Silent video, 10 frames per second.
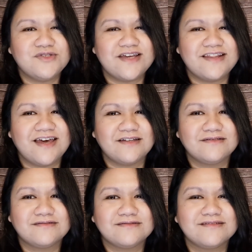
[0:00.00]
you say that?
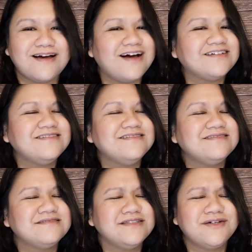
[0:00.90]
God,
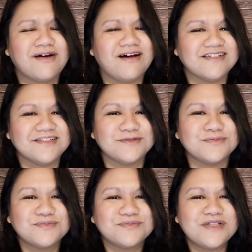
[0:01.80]
you're awesome.